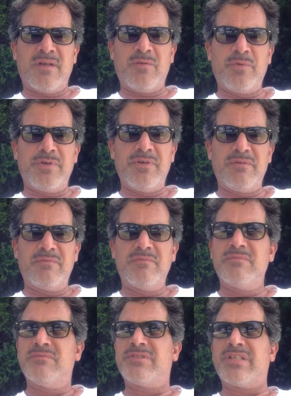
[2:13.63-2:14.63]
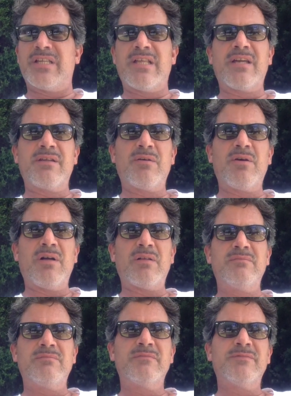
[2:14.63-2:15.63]
I wouldn't say that at all.
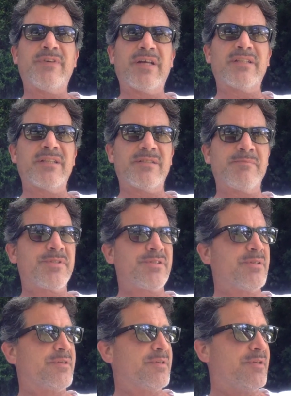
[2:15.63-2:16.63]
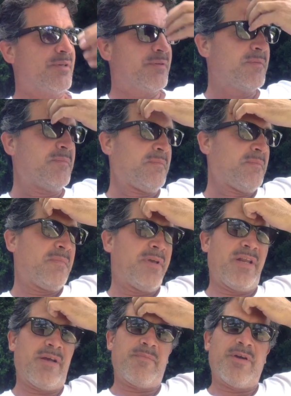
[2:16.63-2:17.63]
In fact, that's absurd.
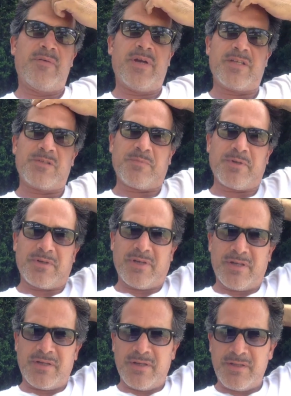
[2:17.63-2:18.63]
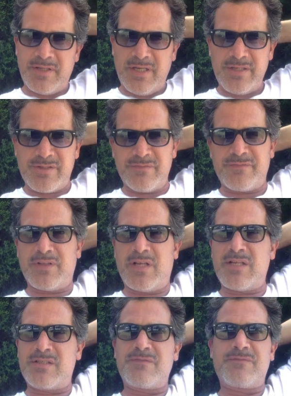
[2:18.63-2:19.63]
And I'm no expert on the ancient
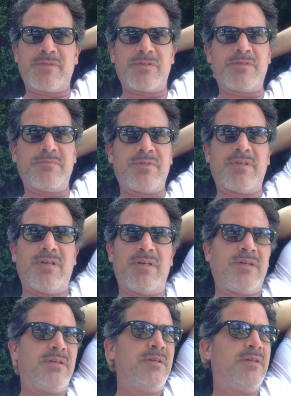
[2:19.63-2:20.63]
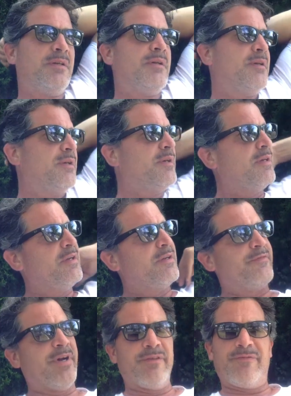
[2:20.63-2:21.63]
philosophers, but
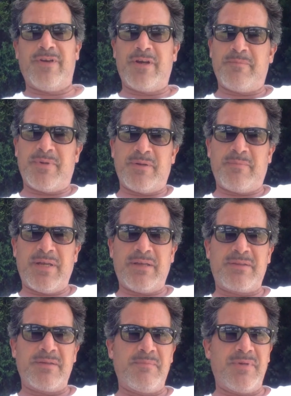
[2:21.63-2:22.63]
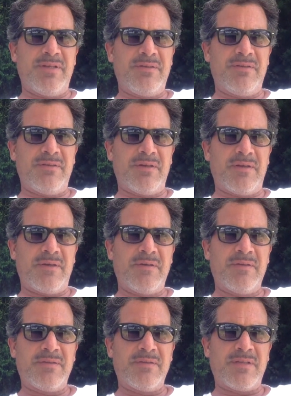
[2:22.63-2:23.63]
read a fair bit about them, and
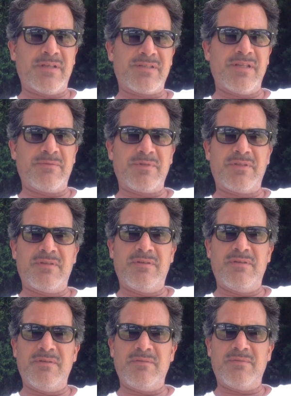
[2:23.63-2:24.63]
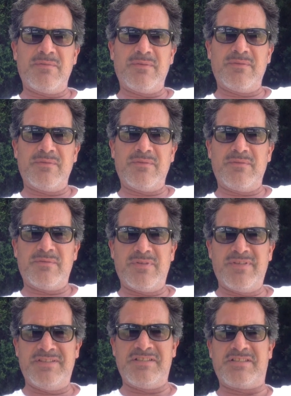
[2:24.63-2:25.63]
that's not
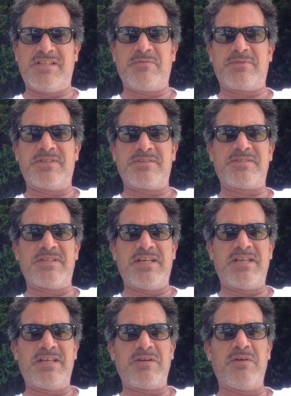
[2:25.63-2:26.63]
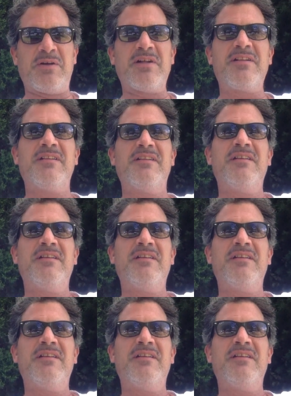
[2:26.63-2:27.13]
what they're saying at all.